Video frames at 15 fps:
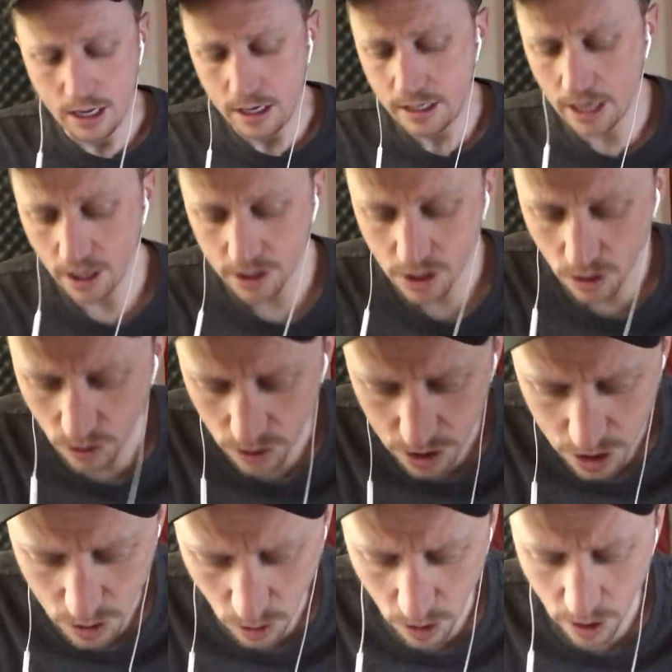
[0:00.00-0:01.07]
tells the whole
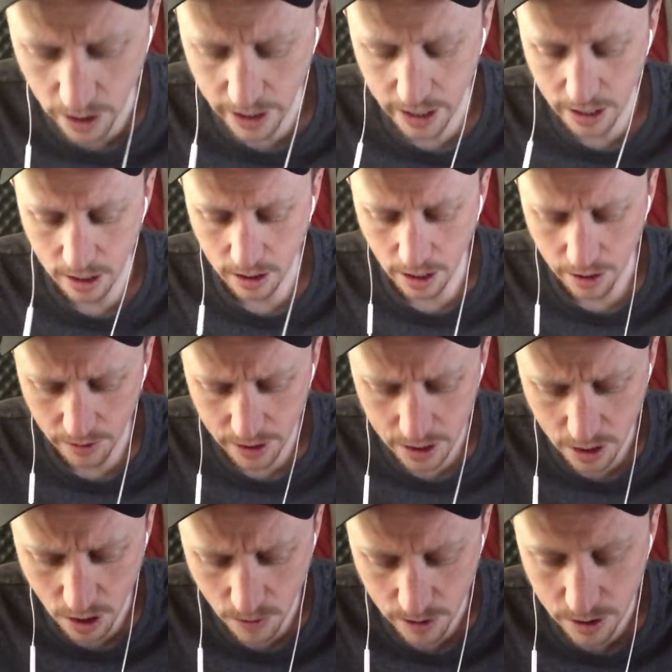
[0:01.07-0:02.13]
story. I don't need
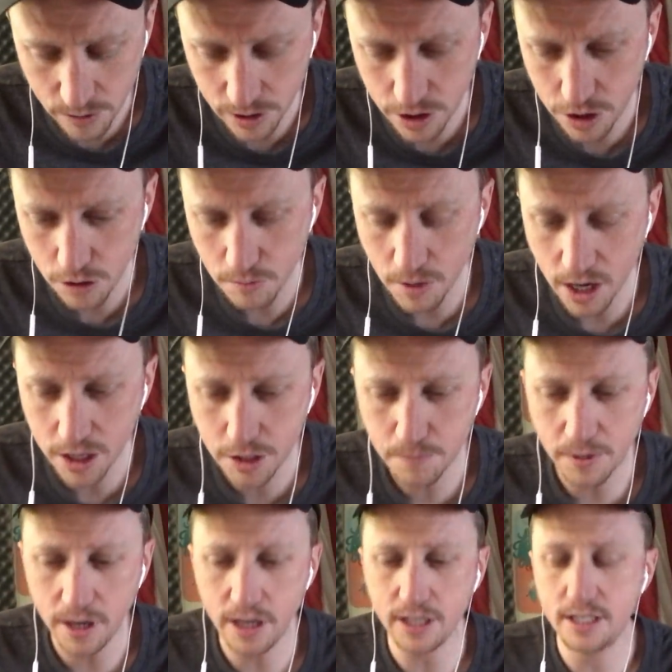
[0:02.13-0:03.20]
to go into it too much,
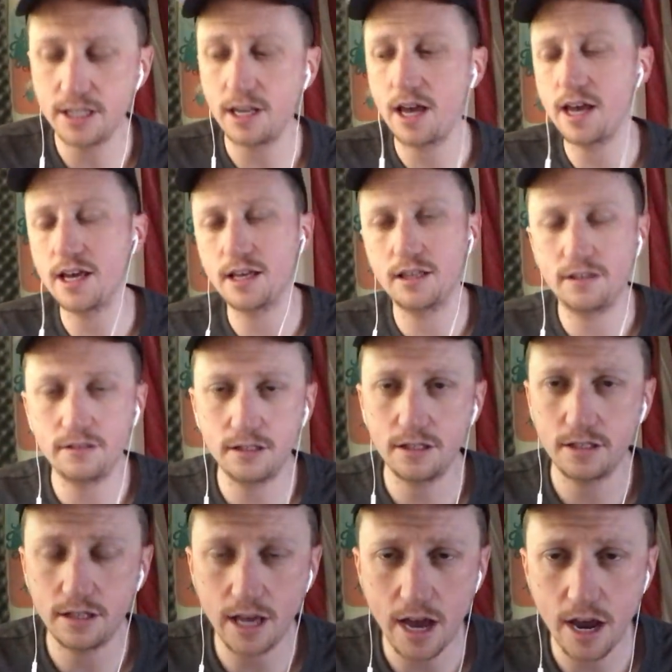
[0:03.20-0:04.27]
but it's like
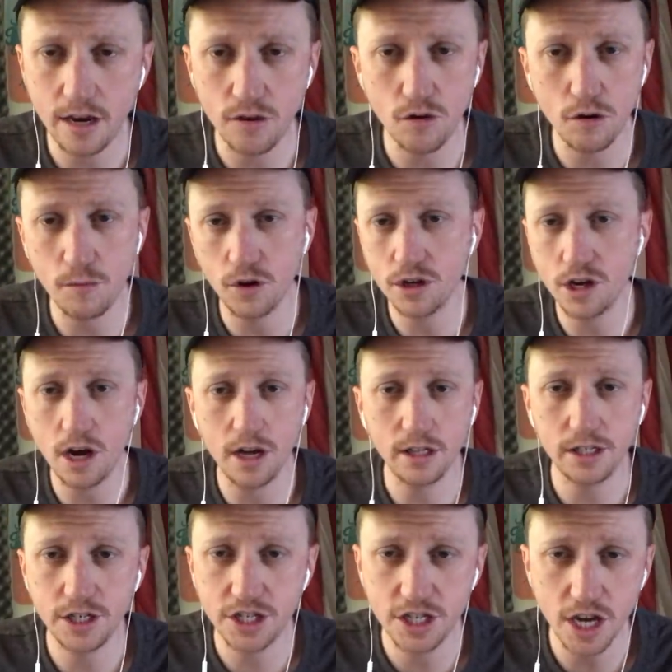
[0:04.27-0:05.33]
they had normal
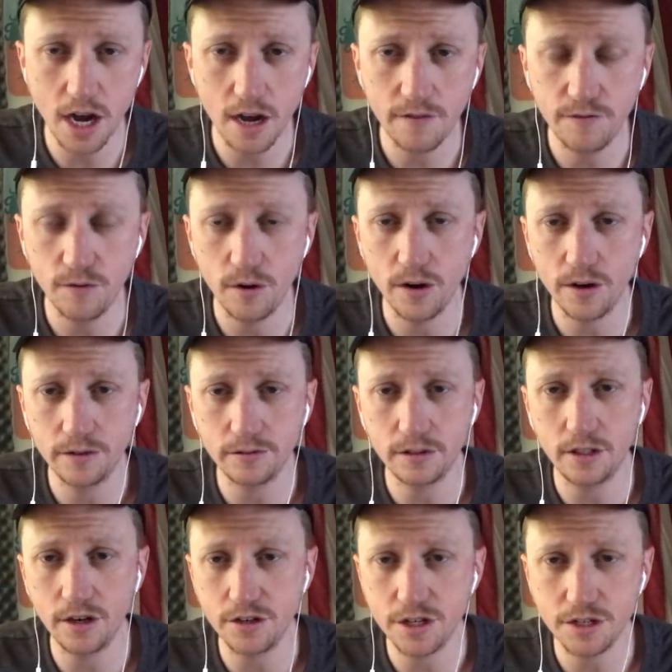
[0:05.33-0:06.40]
college stuff where
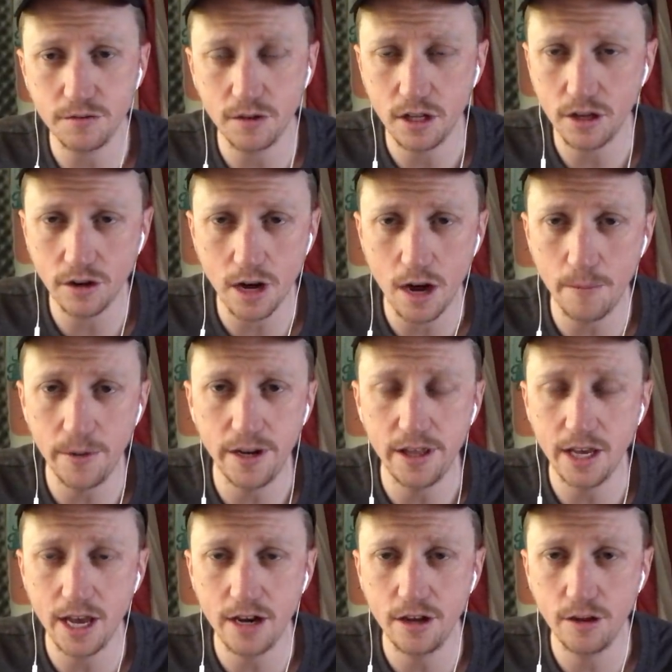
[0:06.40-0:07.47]
they're just they're coming to
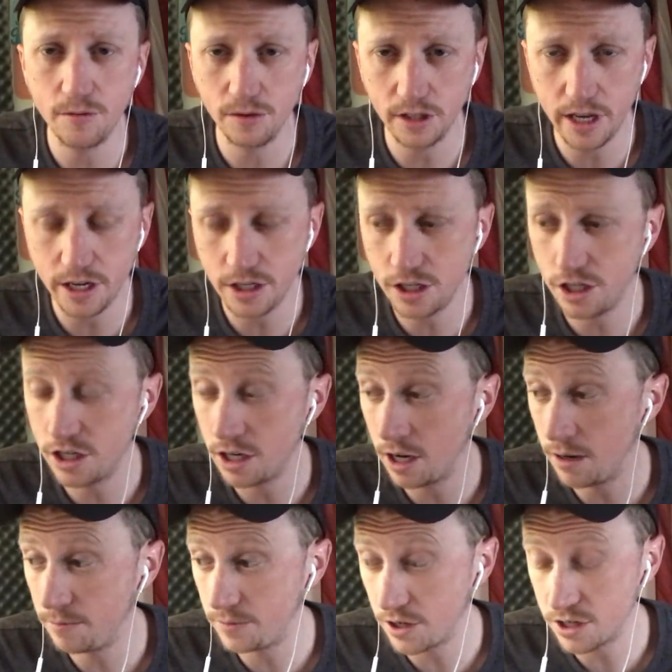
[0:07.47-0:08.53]
the end of the
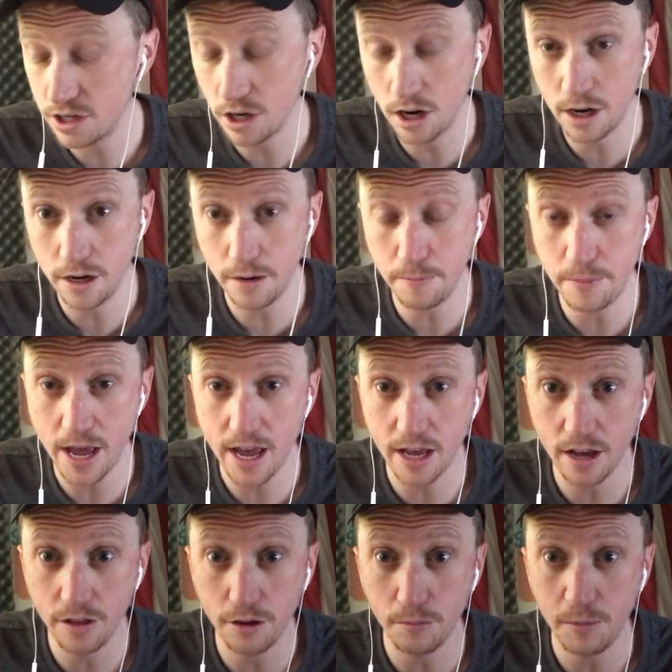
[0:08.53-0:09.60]
relationship. They're starting to
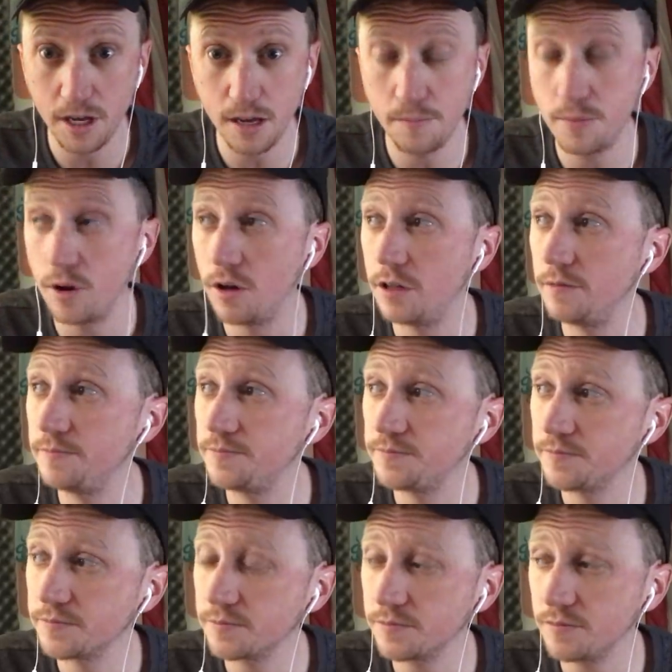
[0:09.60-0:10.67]
bang other people.
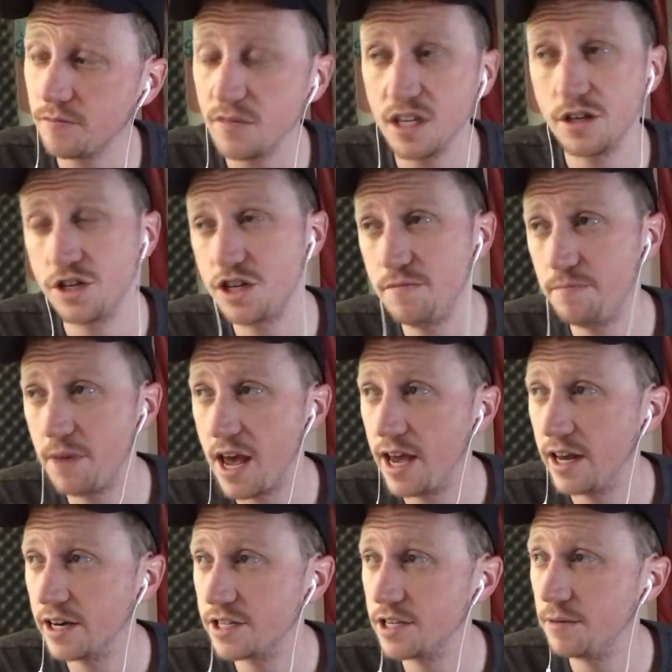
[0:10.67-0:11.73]
She
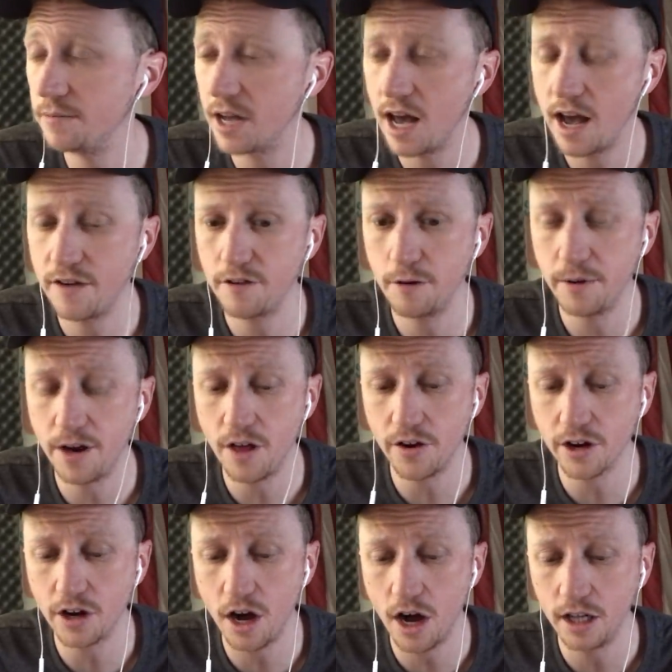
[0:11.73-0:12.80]
banged some guy from
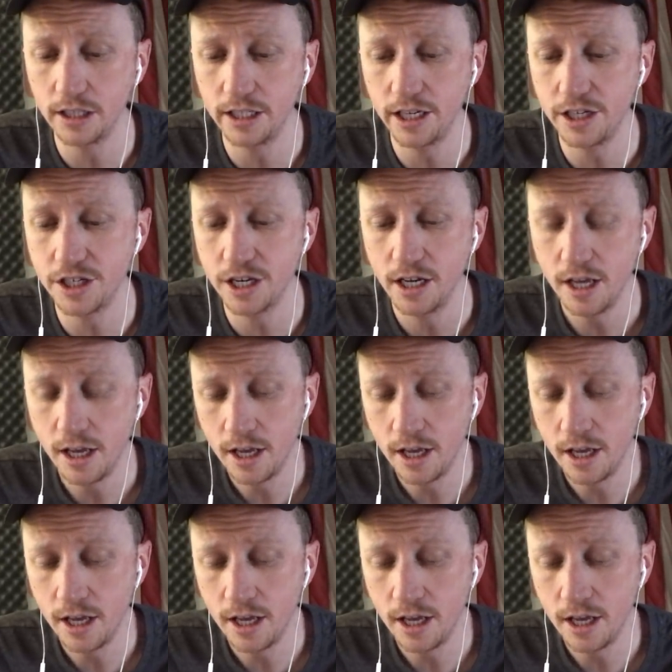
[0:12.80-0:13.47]
another college.